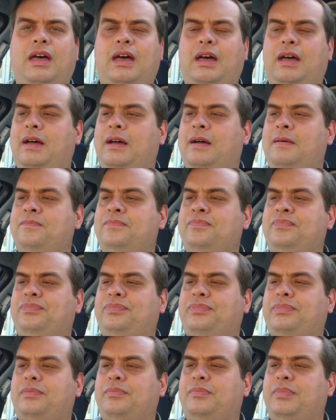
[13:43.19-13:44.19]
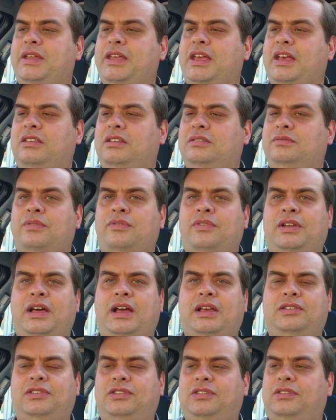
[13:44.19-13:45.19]
but yes,
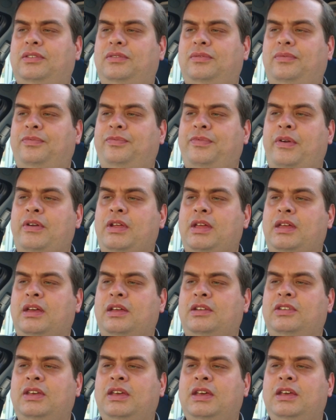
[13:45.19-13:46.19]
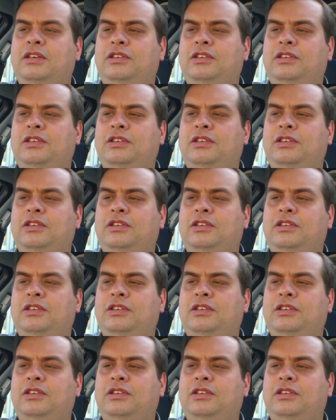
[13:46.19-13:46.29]
nevertheless, very good.